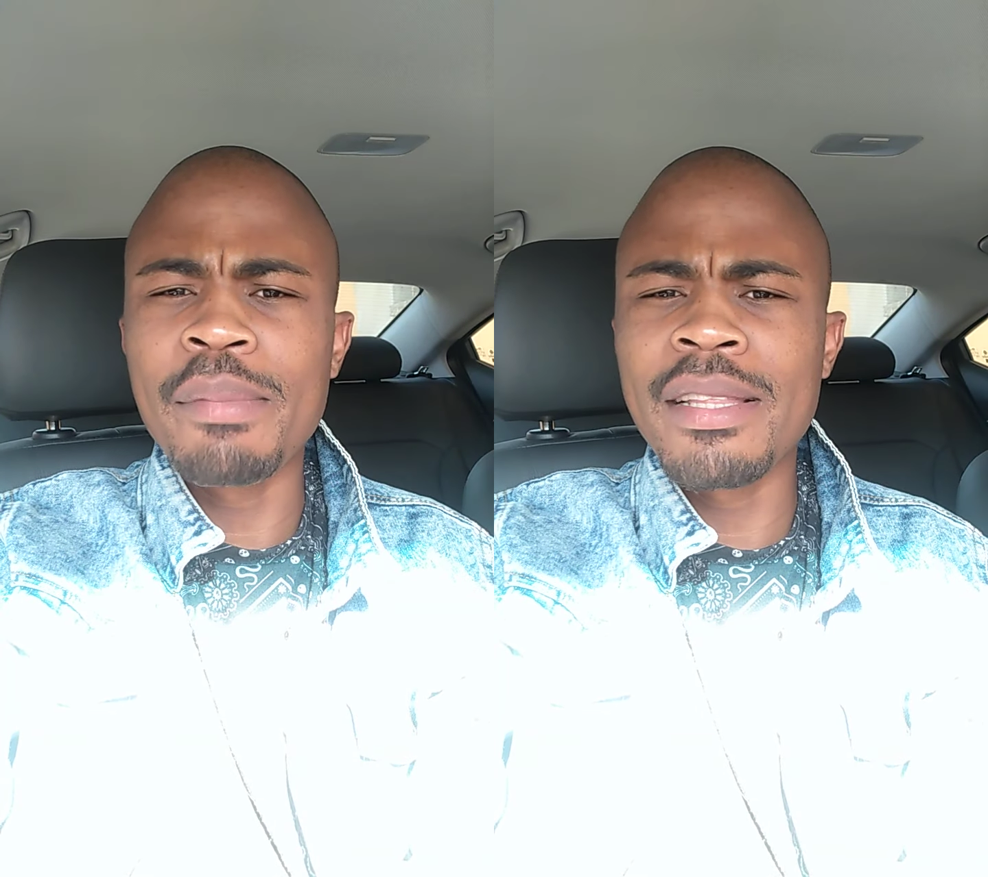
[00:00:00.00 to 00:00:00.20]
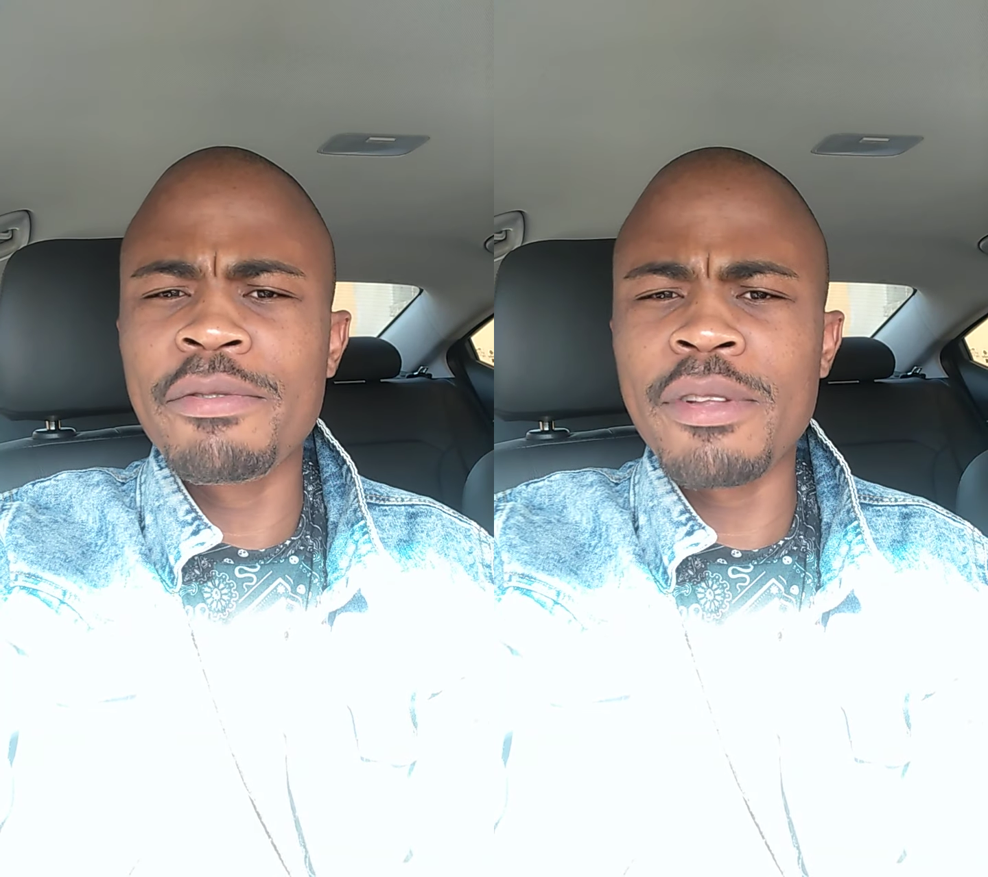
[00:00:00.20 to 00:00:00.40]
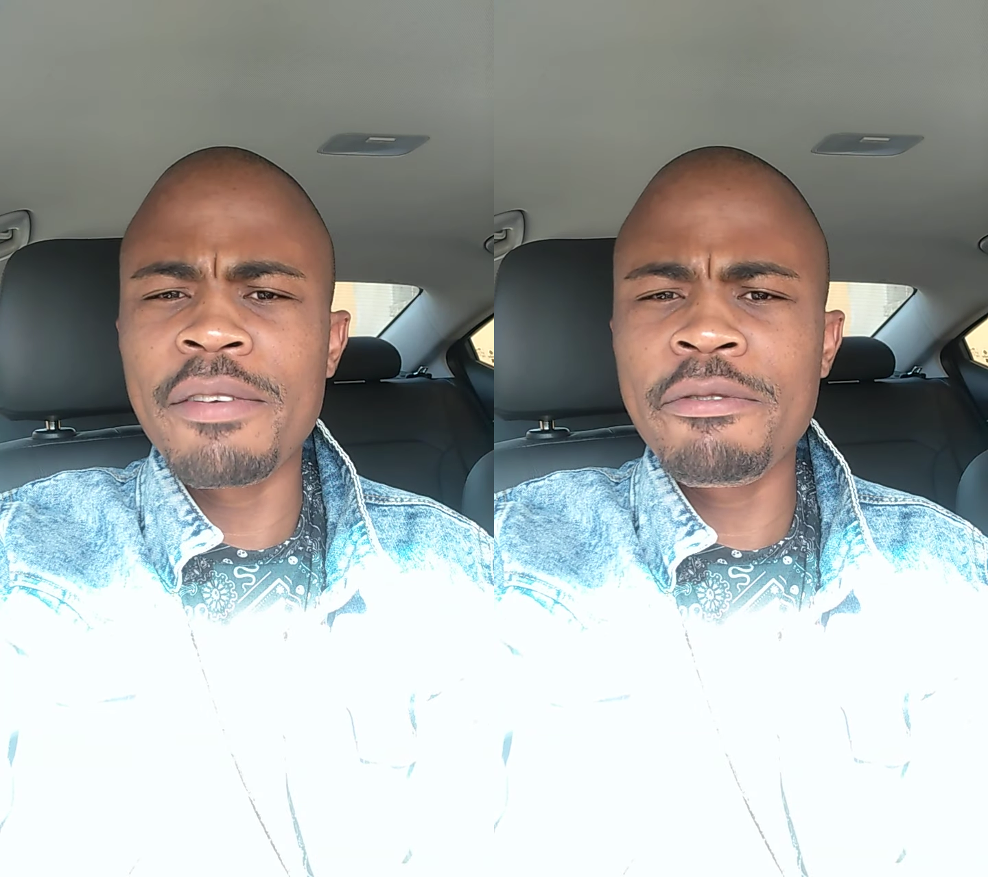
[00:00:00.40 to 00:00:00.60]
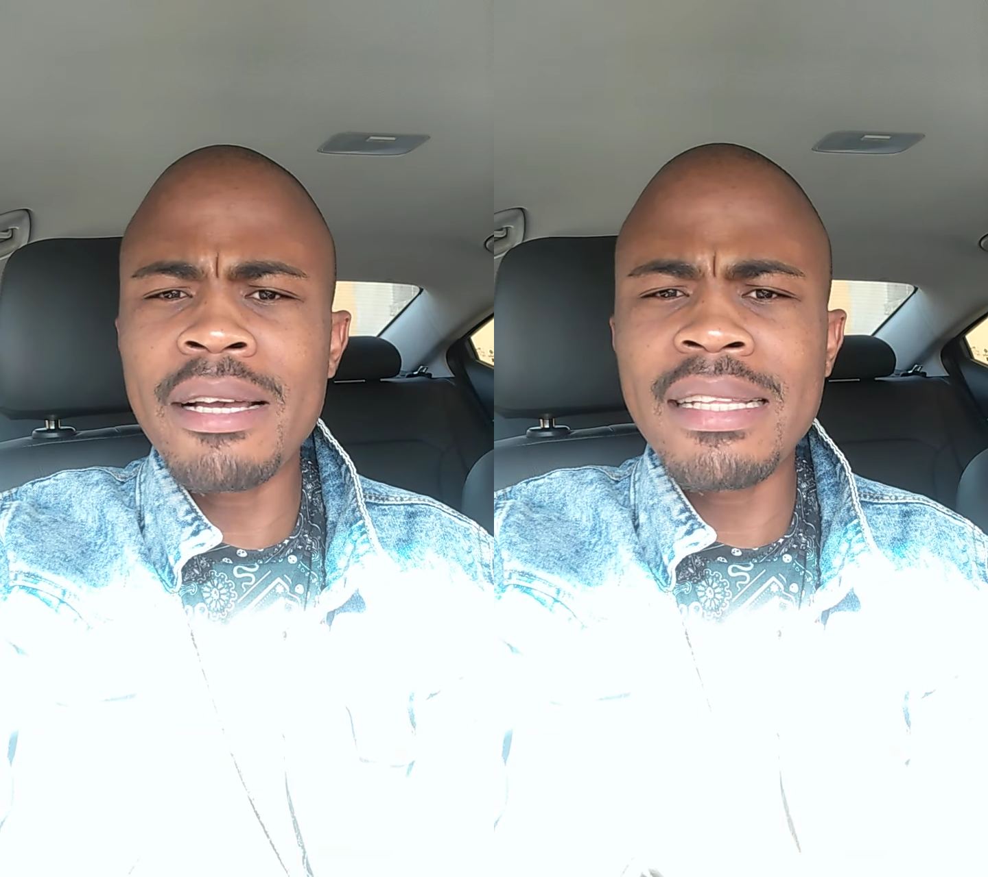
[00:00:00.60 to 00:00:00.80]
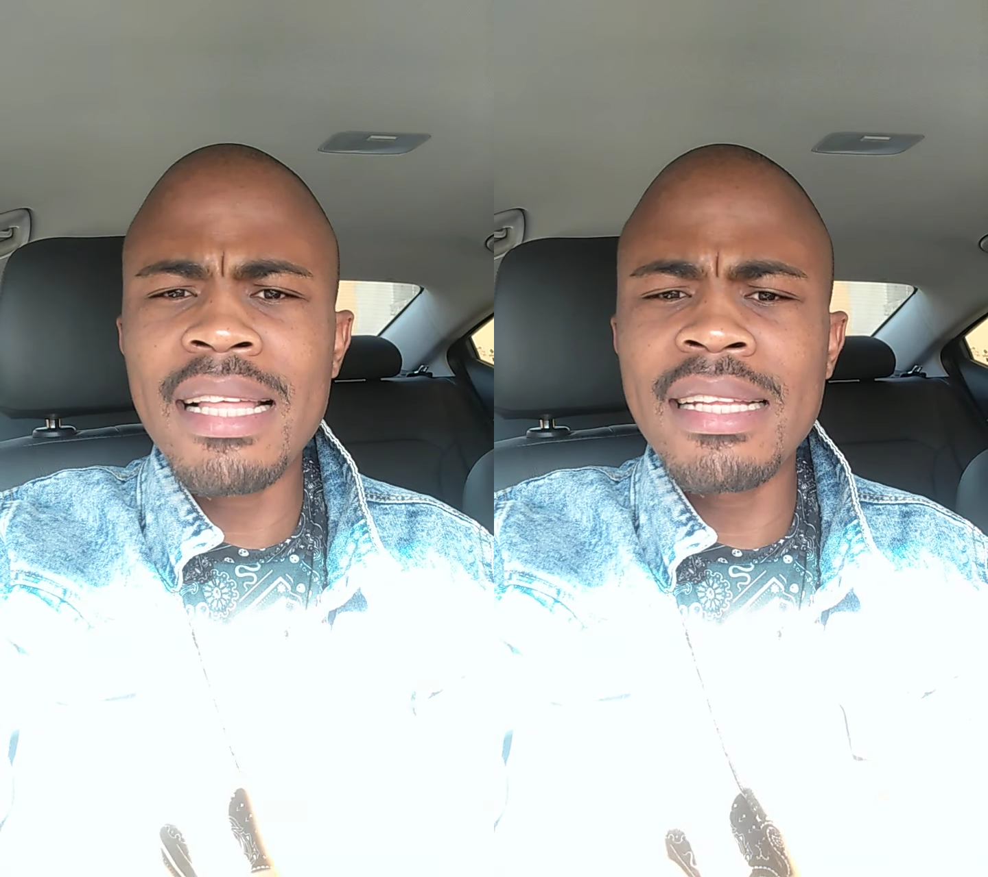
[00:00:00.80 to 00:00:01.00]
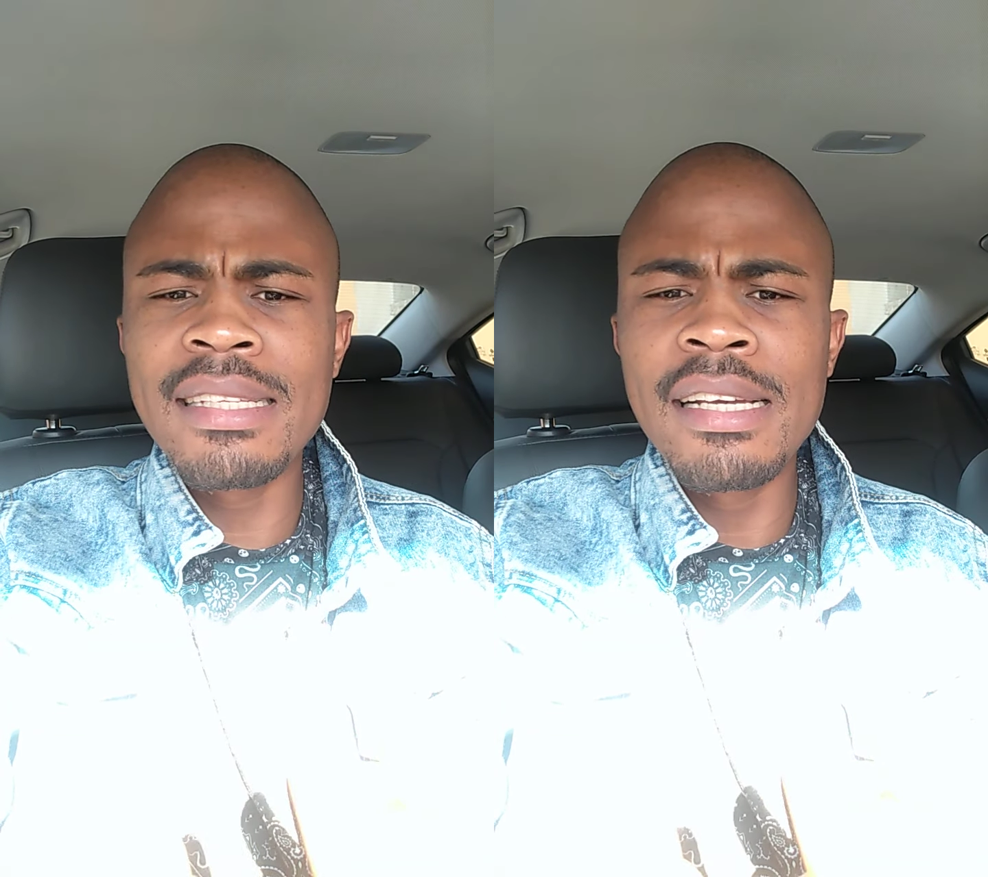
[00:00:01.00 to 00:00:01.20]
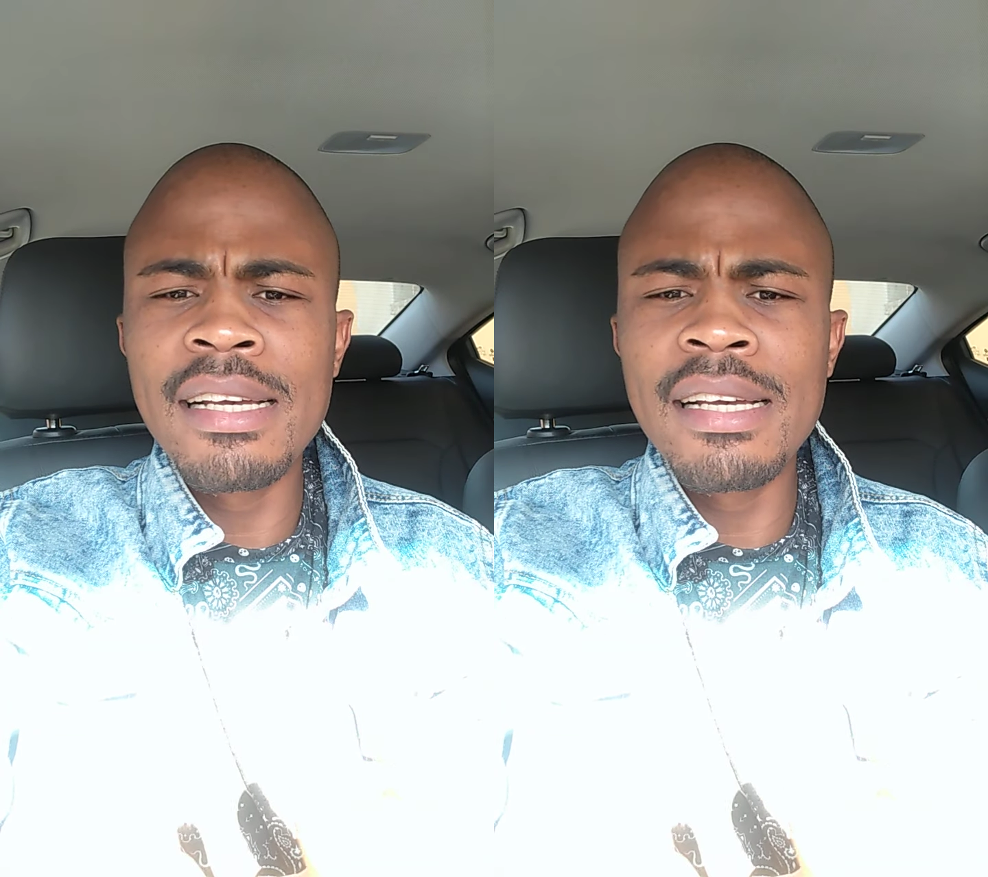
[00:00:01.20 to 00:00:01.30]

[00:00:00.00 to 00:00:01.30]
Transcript: but for the fact that